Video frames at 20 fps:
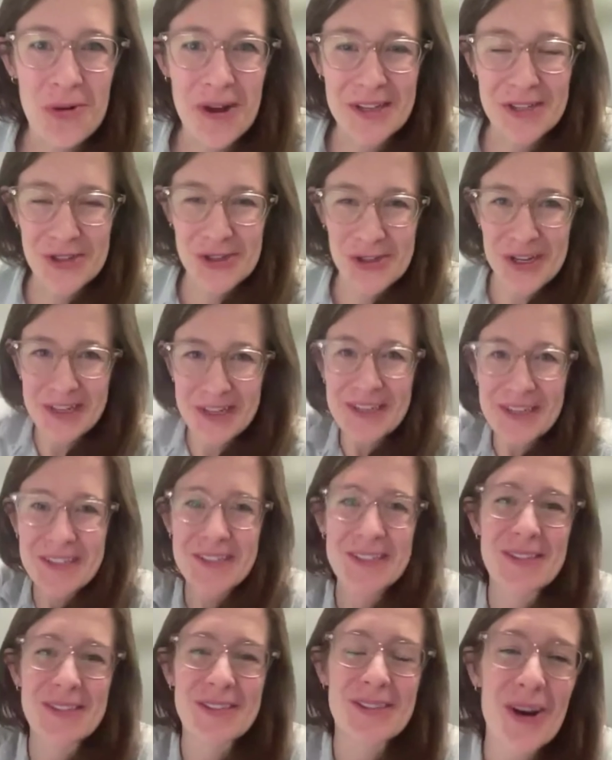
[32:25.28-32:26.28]
question.
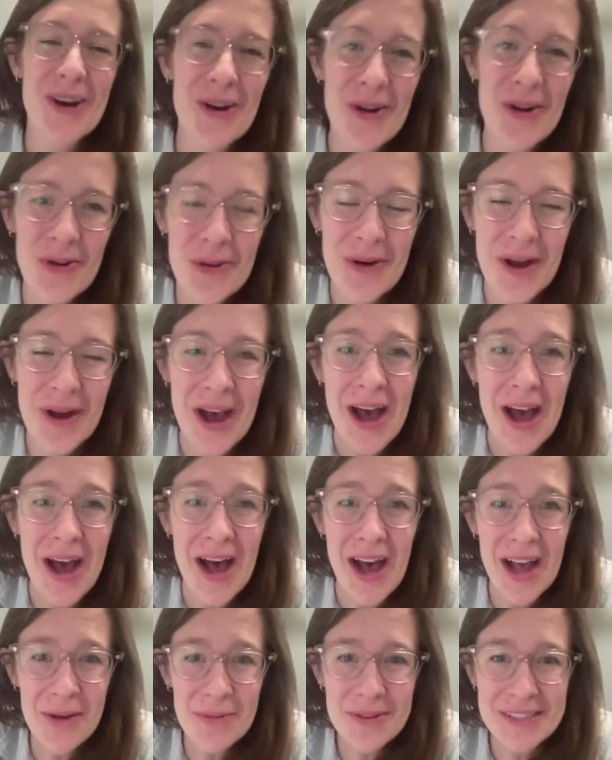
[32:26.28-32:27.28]
So
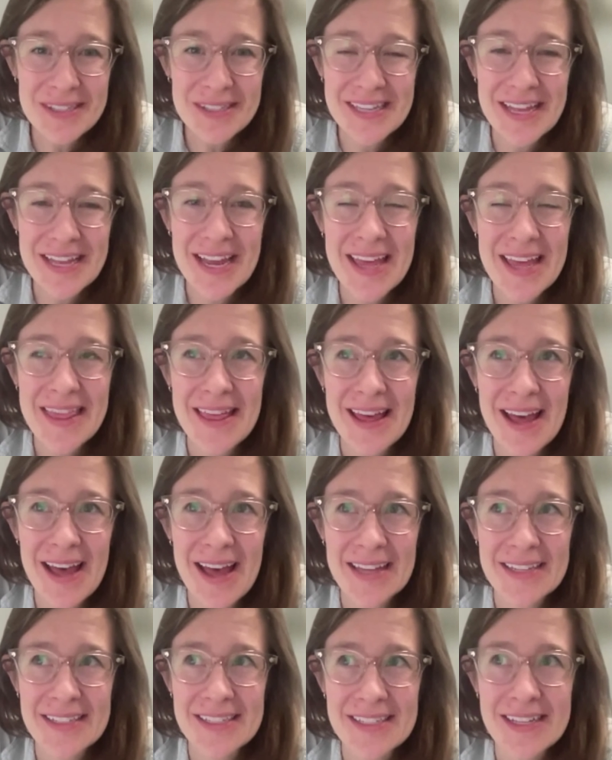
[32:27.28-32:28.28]
I would say
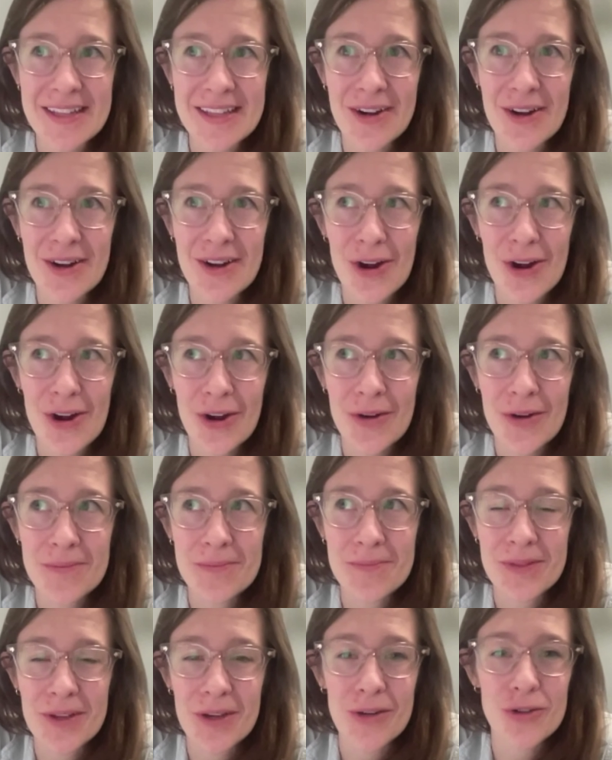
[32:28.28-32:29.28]
that there
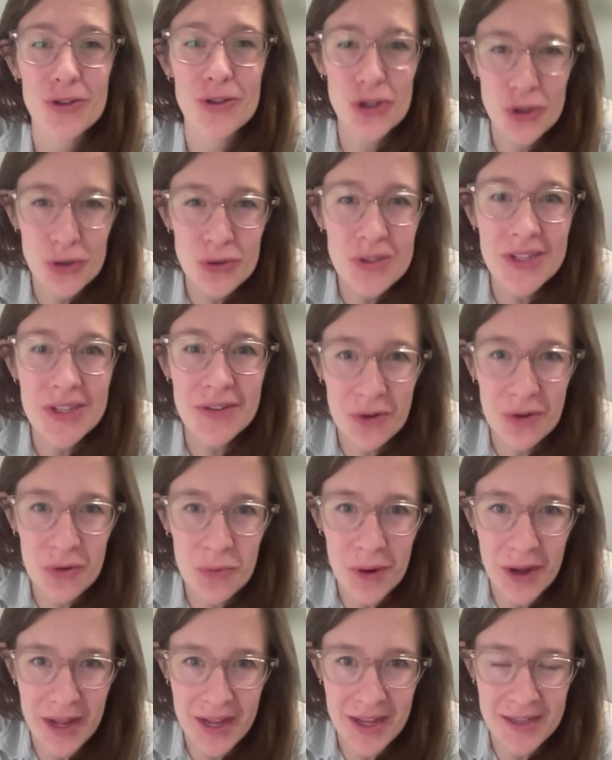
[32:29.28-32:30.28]
are there are two different
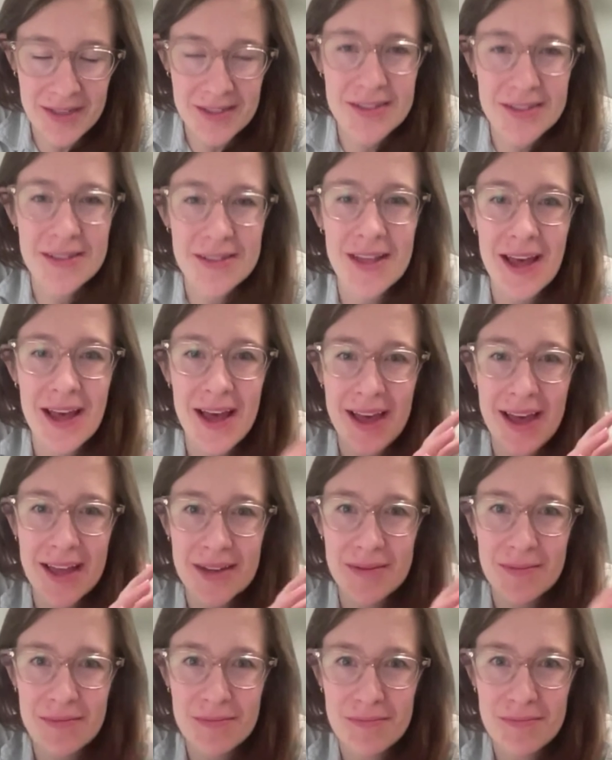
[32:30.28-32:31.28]
ways that
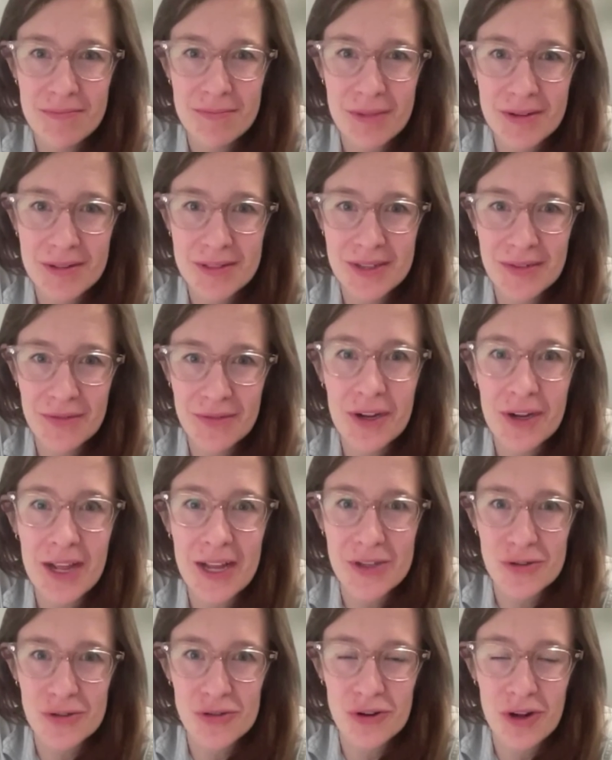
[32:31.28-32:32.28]
different
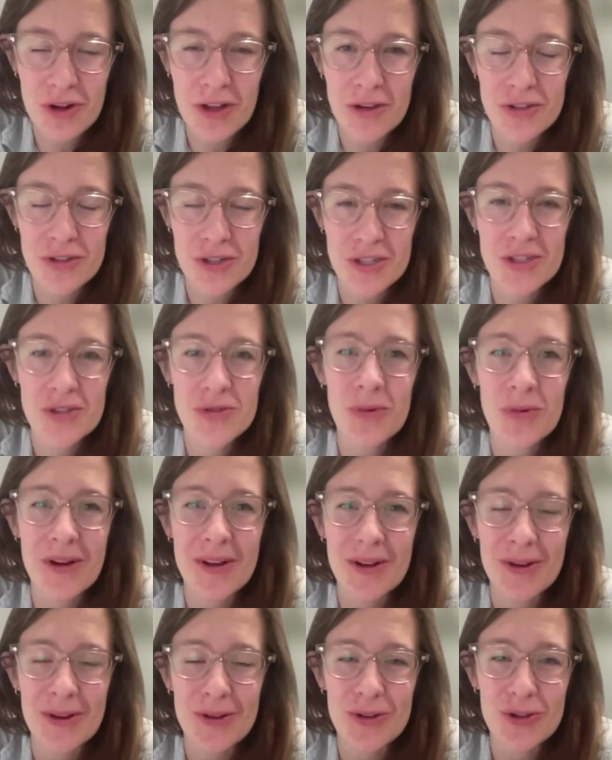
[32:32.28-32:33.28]
gastroenterologists
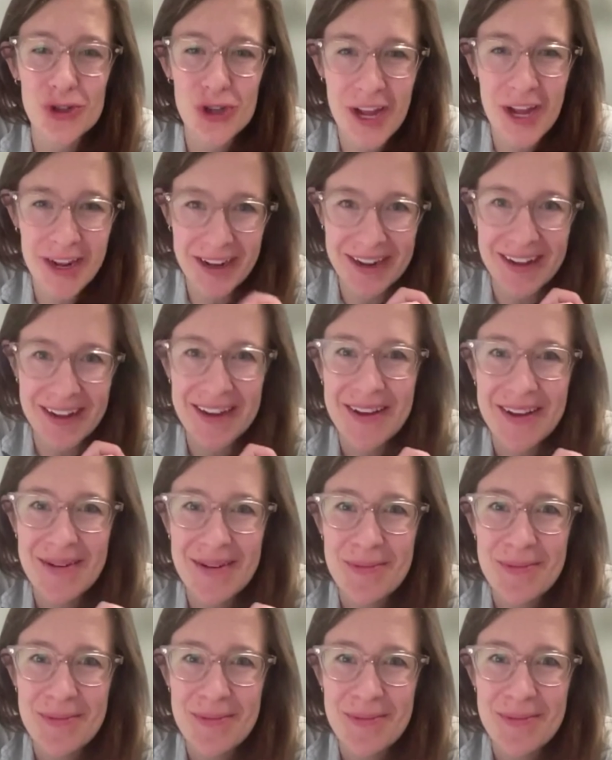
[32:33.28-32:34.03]
will check